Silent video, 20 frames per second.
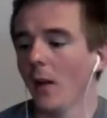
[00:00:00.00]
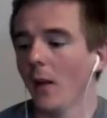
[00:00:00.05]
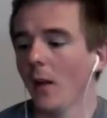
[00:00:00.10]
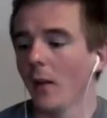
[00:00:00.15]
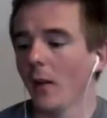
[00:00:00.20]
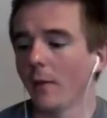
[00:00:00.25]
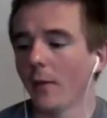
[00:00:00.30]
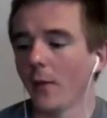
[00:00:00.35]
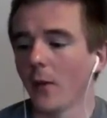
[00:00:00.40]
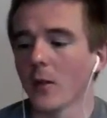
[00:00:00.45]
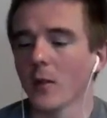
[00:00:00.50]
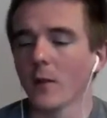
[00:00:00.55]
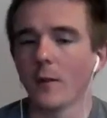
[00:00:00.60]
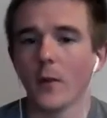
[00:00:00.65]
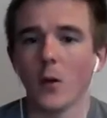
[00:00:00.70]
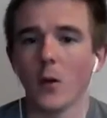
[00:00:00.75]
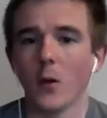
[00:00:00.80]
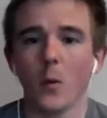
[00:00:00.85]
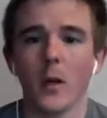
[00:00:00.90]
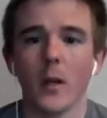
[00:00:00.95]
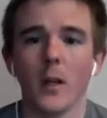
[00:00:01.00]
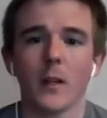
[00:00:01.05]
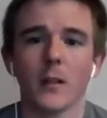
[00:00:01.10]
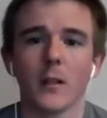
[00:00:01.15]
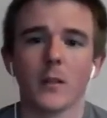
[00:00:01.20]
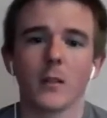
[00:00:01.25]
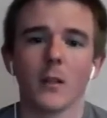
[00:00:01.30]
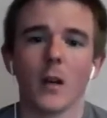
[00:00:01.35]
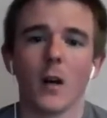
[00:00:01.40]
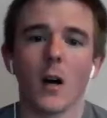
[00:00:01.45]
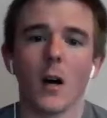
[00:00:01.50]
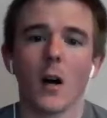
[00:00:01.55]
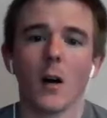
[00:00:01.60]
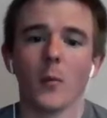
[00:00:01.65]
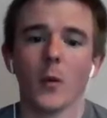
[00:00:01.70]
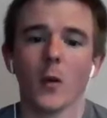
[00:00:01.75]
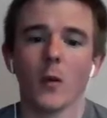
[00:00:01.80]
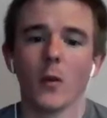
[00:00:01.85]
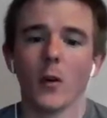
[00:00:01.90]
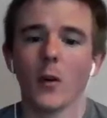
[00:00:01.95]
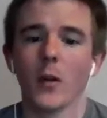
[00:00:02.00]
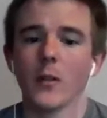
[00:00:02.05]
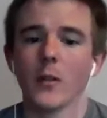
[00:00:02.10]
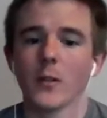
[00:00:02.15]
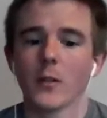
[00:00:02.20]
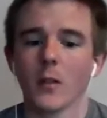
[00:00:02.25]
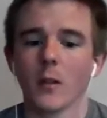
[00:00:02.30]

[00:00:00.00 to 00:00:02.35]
The first few weeks, you're really just